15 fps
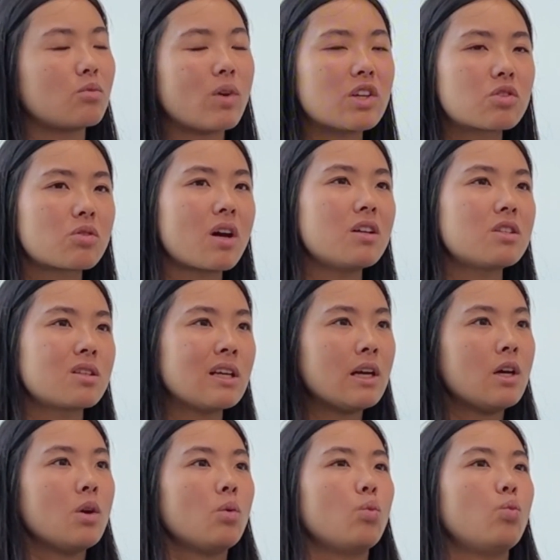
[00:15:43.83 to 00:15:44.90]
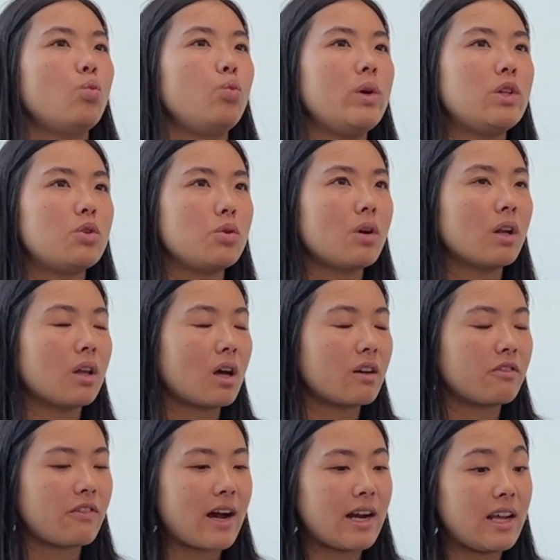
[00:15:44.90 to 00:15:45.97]
Restaurants, we do a lot
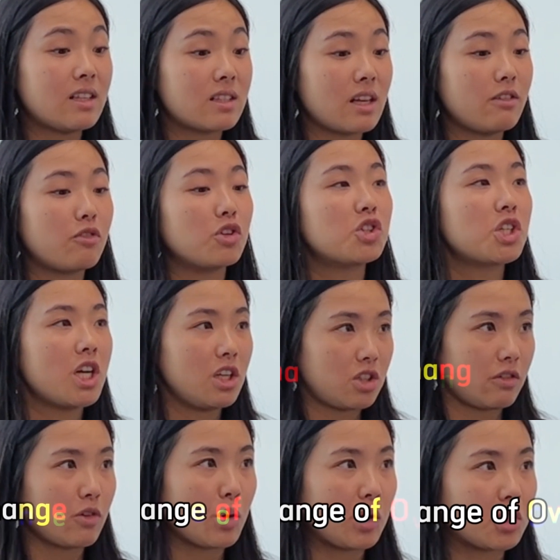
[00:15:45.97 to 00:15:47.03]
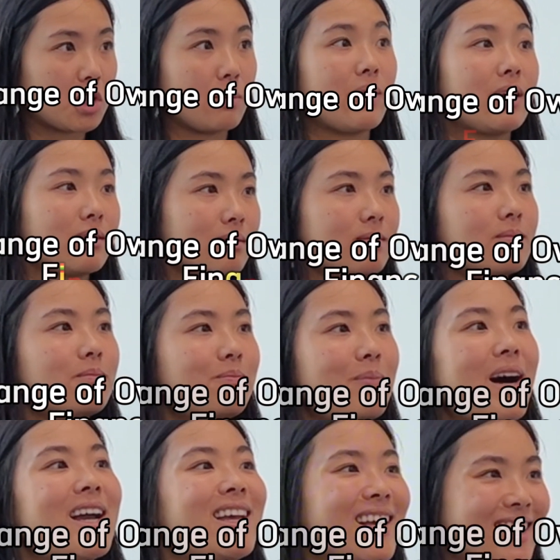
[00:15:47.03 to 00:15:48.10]
of financing for change of ownership, like
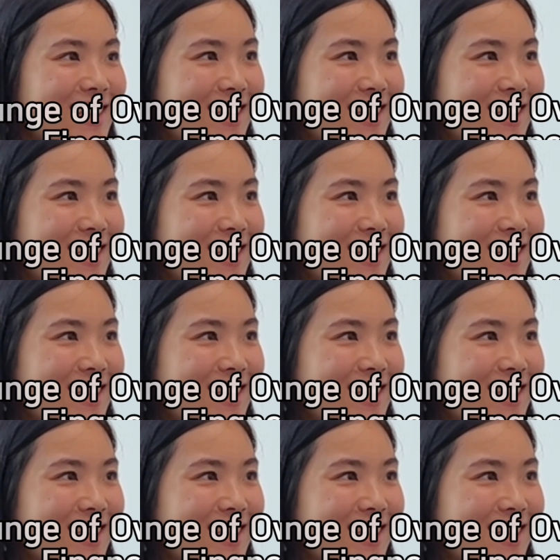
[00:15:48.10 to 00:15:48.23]
buying and